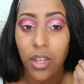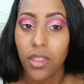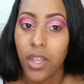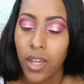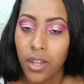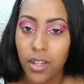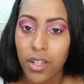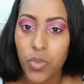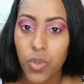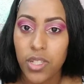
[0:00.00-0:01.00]
then
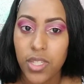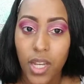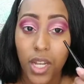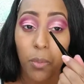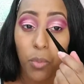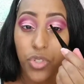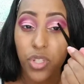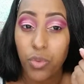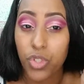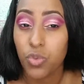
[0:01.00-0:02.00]
it's going to take up most
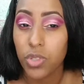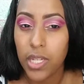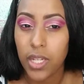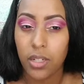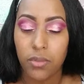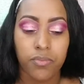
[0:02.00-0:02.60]
of what you did.